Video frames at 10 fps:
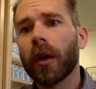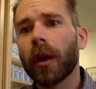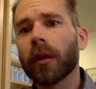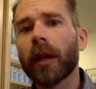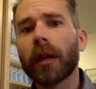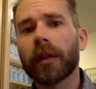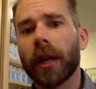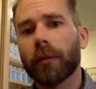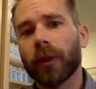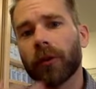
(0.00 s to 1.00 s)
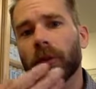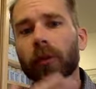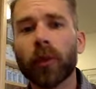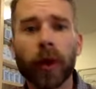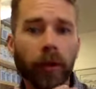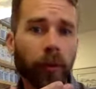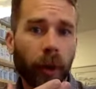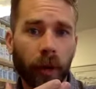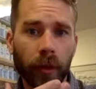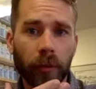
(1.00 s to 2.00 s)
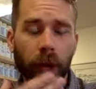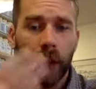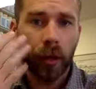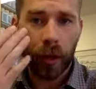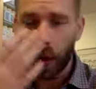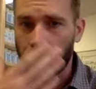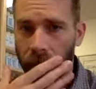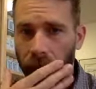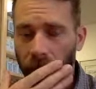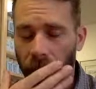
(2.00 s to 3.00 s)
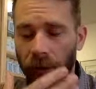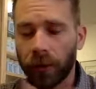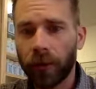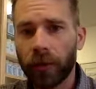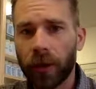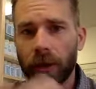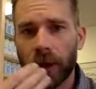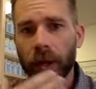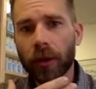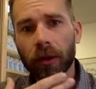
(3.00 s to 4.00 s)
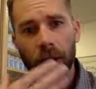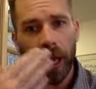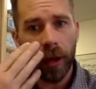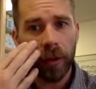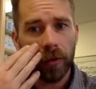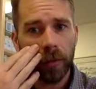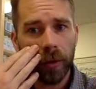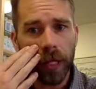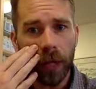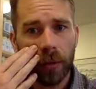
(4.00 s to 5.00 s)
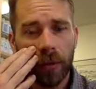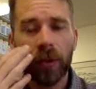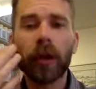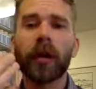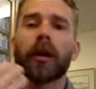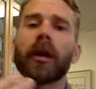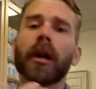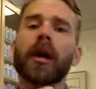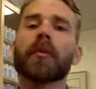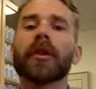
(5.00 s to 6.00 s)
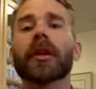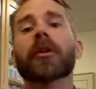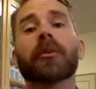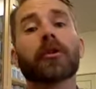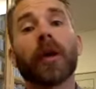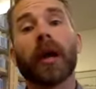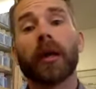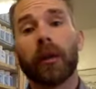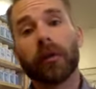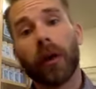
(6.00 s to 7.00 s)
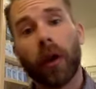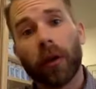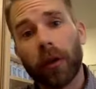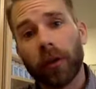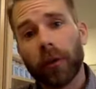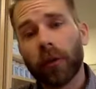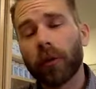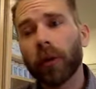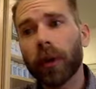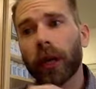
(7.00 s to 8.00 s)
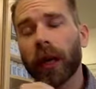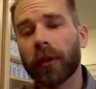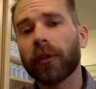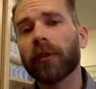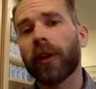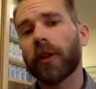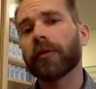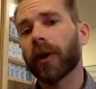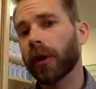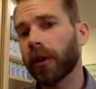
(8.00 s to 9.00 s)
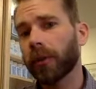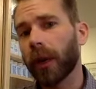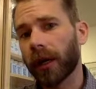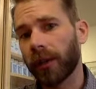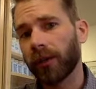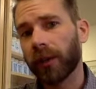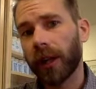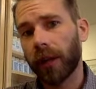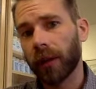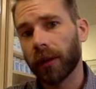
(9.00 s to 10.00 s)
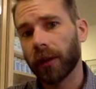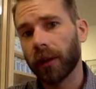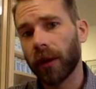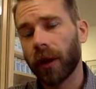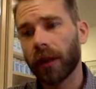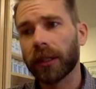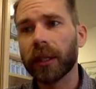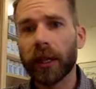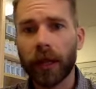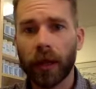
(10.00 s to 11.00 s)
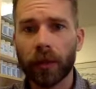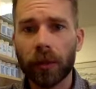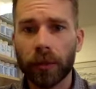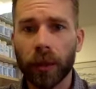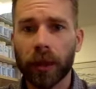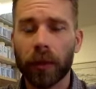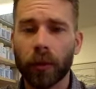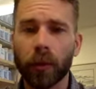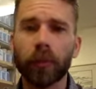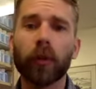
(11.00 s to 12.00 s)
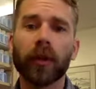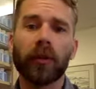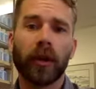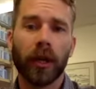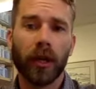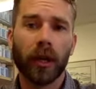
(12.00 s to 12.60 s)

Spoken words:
a lot of dampness in one spot in their body, like up in the sinuses, they could have dampness here, but they could be dry in other areas. So we want to kind of safeguard their body's yin, yin energy being the more moistening,